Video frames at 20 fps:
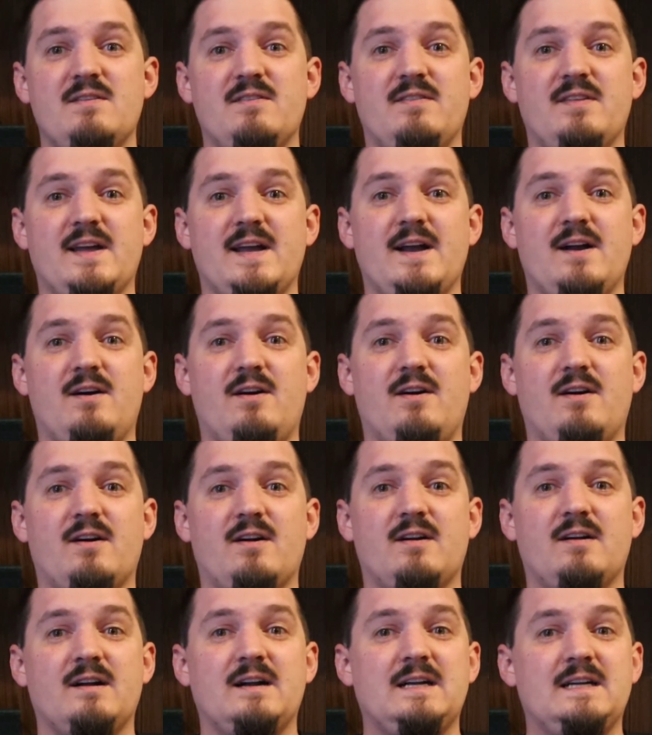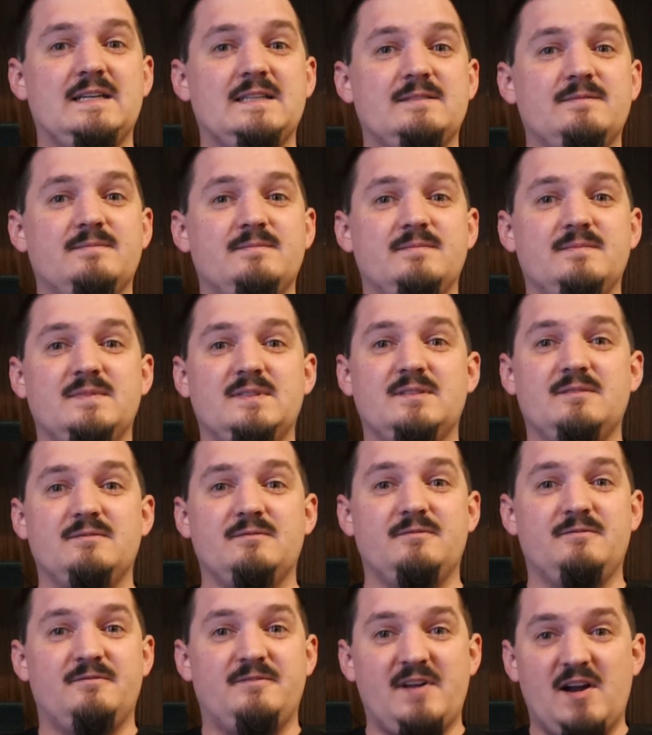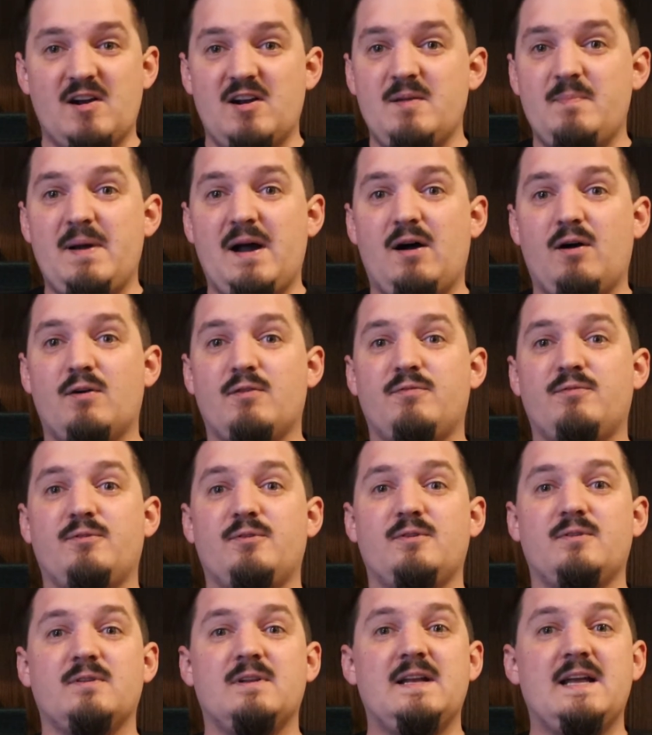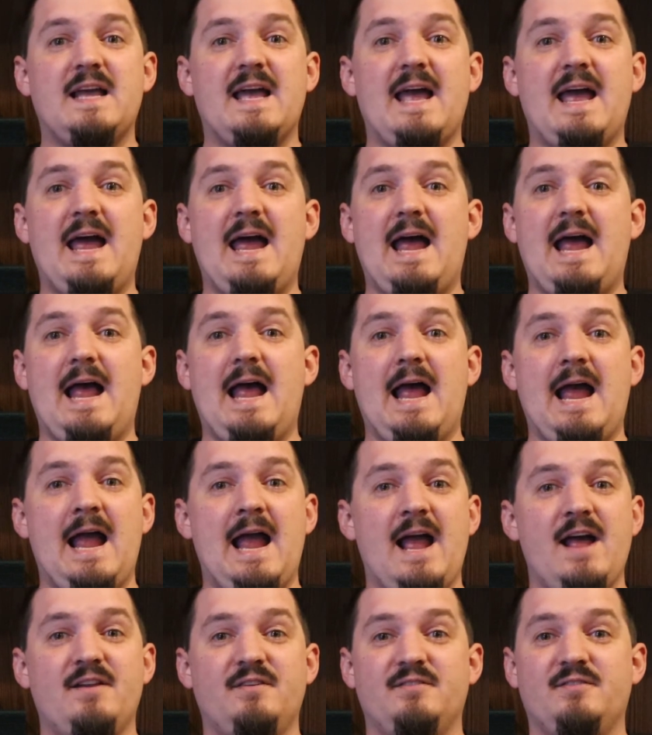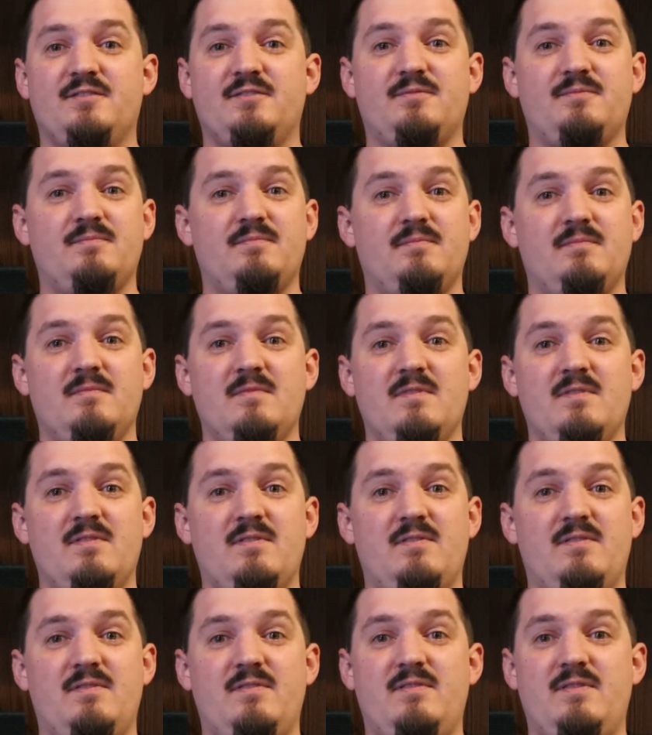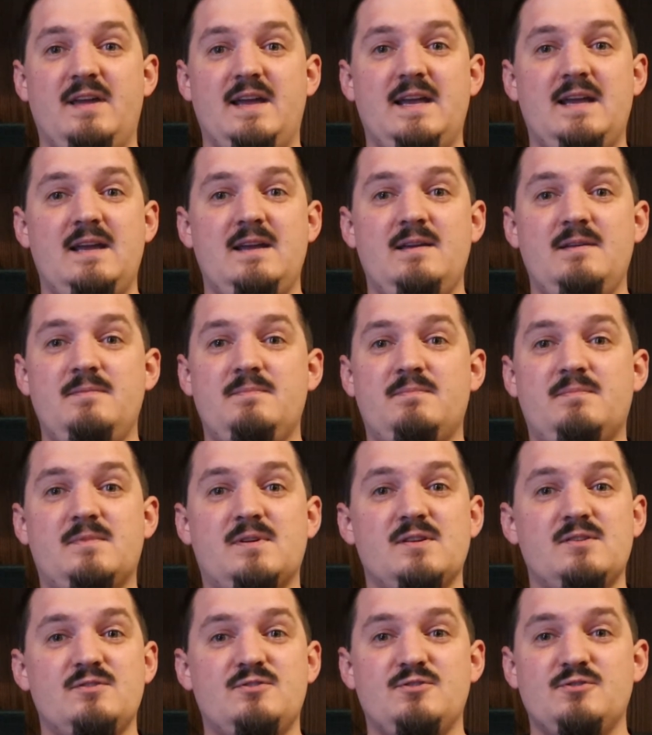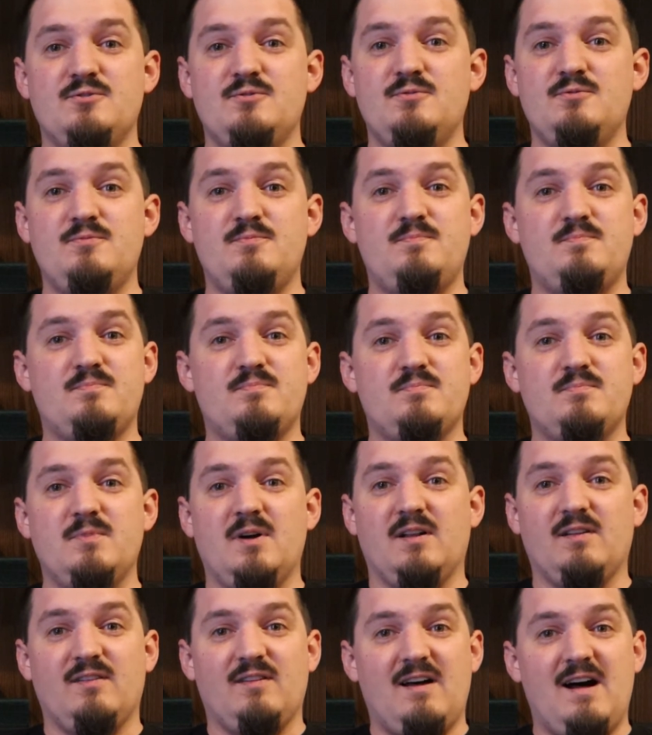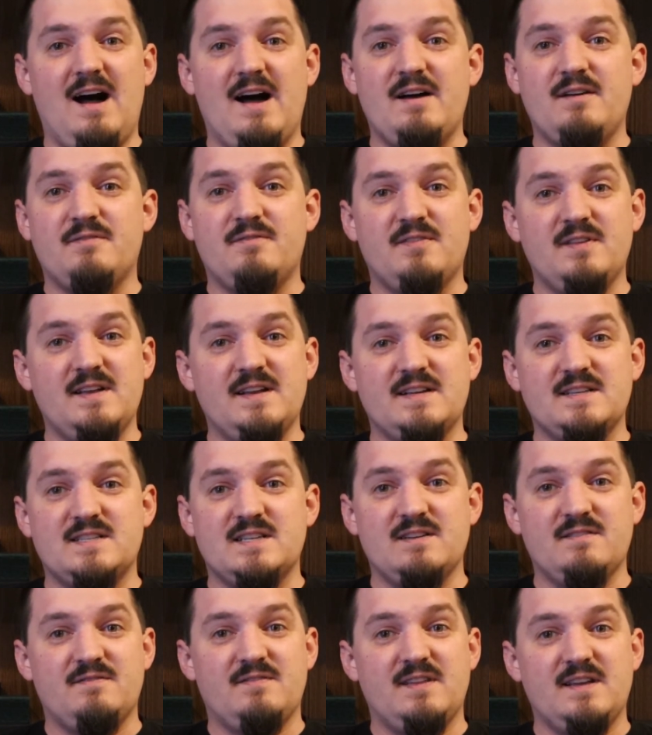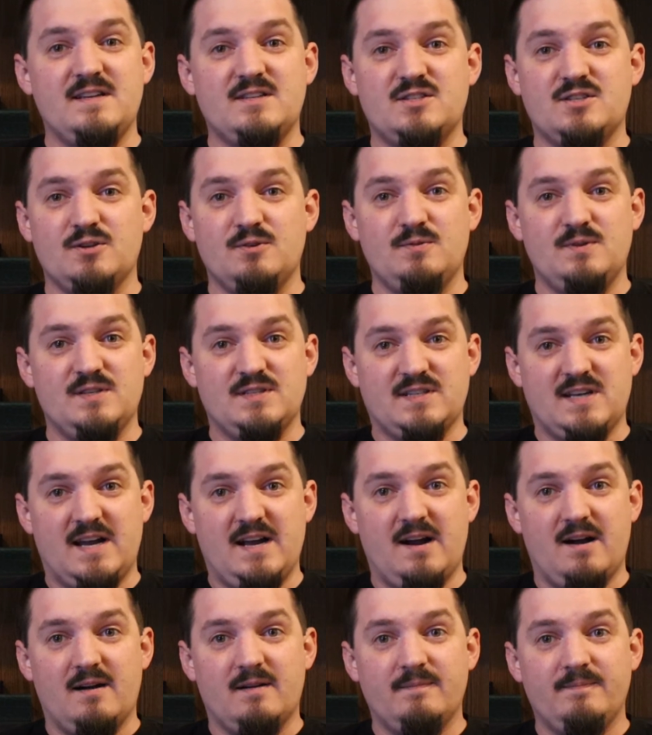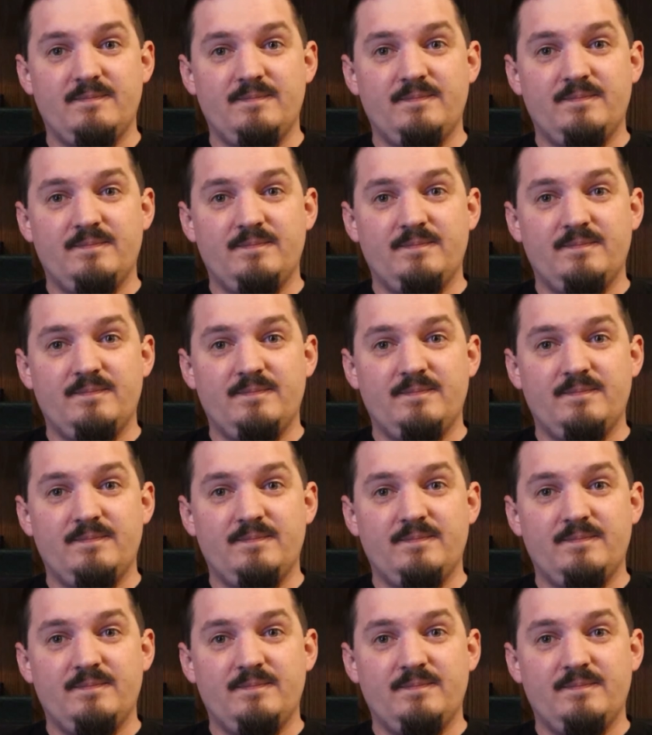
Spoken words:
They are very powerful, and they can do a lot of things if they so desire.